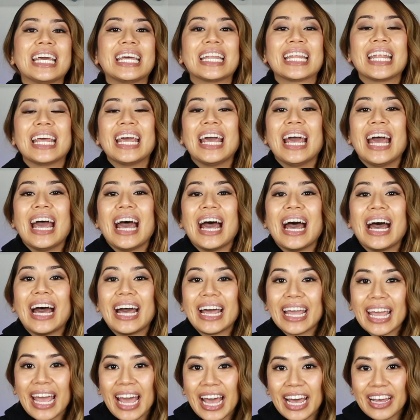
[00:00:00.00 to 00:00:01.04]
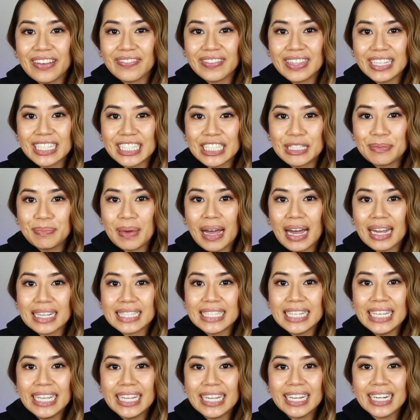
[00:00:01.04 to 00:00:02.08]
it. I have this box
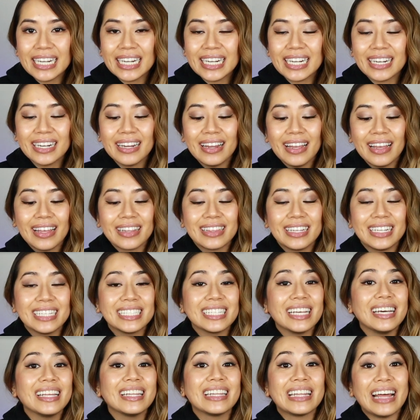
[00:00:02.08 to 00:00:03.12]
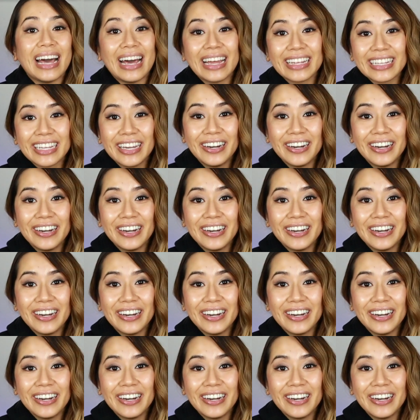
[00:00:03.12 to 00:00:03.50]
here. There's a lot